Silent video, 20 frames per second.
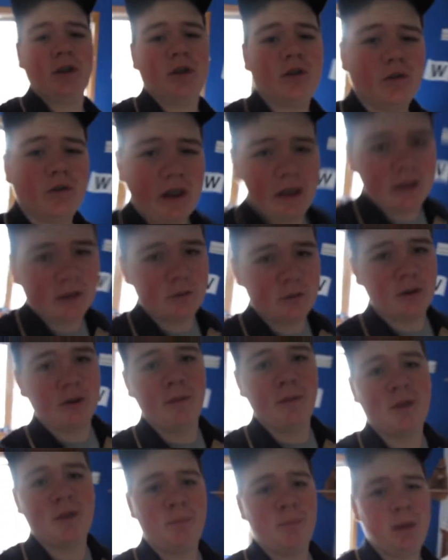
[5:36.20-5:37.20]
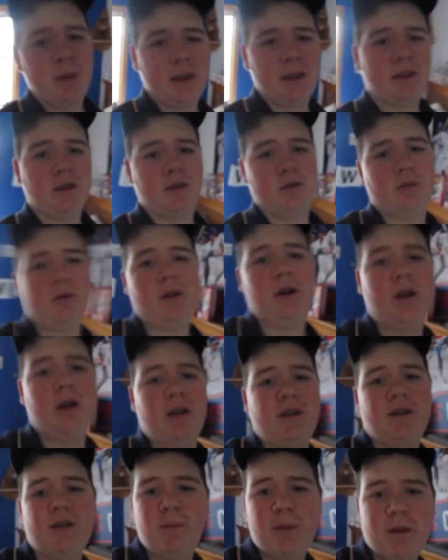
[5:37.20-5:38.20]
his face when his pick is wrong
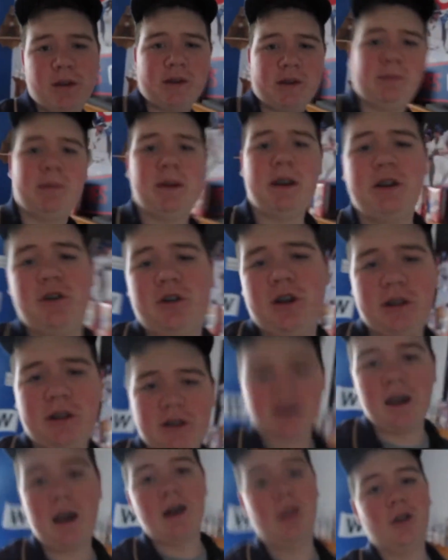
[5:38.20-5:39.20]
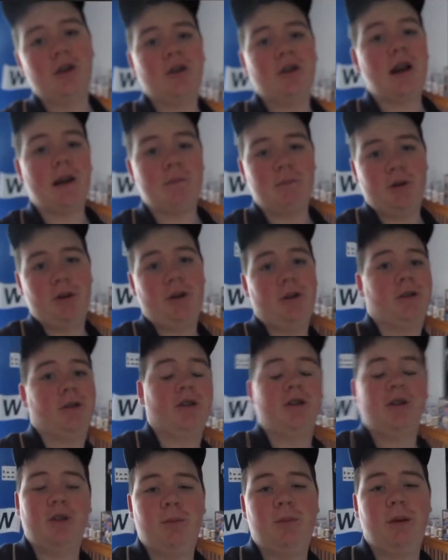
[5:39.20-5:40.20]
because he picked the Patriots, although I'm pretty
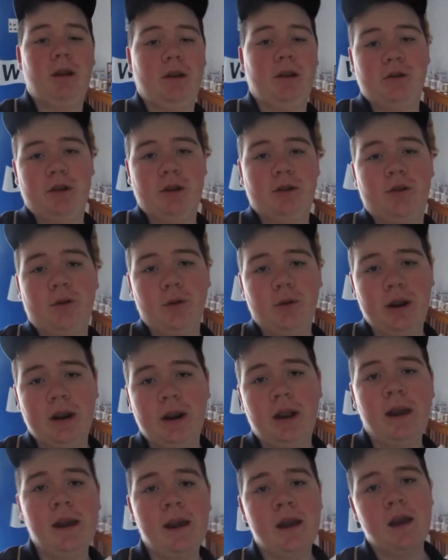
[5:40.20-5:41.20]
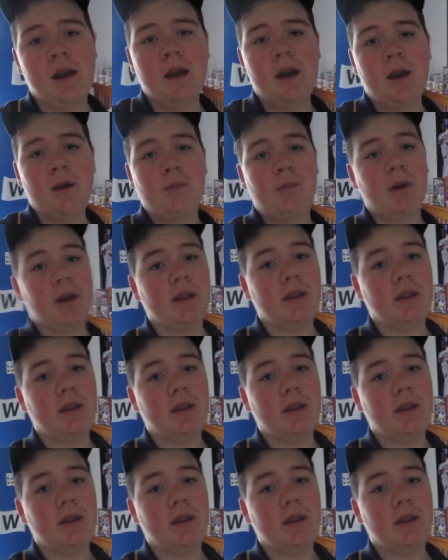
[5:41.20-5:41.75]
certain the Patriots will win. But it